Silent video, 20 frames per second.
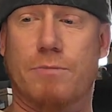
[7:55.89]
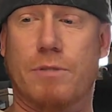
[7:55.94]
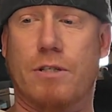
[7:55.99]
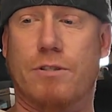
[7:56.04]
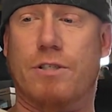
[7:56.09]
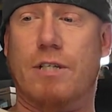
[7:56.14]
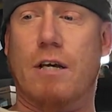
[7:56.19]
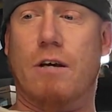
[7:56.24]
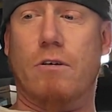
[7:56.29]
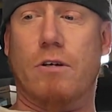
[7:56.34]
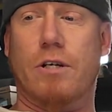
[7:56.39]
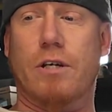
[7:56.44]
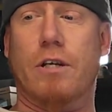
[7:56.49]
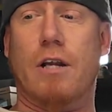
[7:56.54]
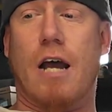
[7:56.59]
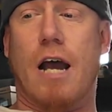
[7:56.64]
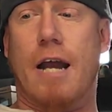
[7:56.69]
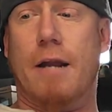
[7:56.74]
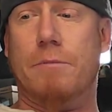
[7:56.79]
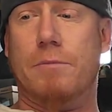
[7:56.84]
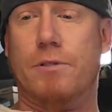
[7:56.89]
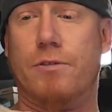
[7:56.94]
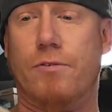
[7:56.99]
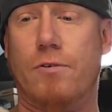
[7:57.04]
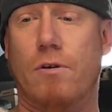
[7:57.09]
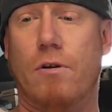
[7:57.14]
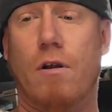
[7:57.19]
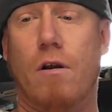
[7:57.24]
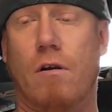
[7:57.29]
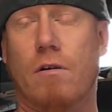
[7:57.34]
They'll sell good items
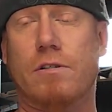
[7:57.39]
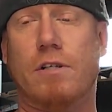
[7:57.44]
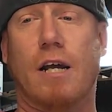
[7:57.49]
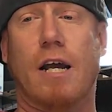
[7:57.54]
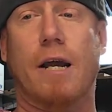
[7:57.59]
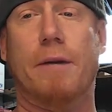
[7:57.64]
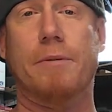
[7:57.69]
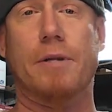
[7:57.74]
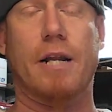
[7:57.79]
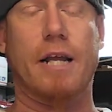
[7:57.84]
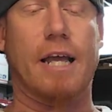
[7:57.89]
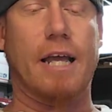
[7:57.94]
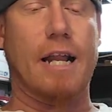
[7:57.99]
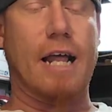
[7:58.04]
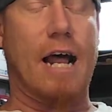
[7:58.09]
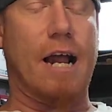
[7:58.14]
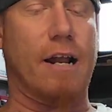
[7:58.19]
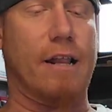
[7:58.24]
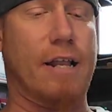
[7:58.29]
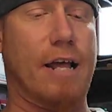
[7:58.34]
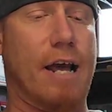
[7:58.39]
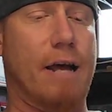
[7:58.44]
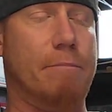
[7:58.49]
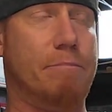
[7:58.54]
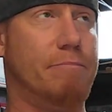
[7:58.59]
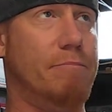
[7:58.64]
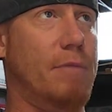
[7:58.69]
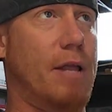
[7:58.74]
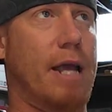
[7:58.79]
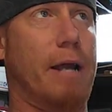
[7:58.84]
for a long time and then get out of
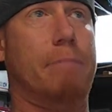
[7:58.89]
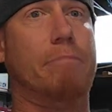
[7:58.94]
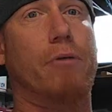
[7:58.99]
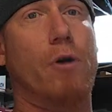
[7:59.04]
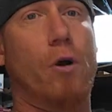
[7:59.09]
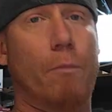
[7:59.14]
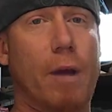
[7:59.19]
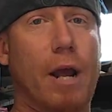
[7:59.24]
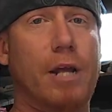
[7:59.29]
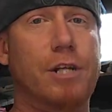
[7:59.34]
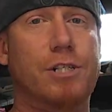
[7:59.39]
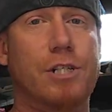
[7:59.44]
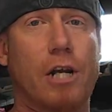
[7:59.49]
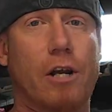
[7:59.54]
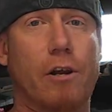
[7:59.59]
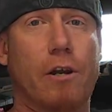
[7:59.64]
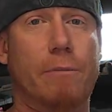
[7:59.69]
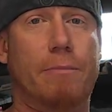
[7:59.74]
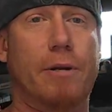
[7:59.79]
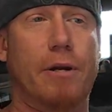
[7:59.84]
that, like, probationary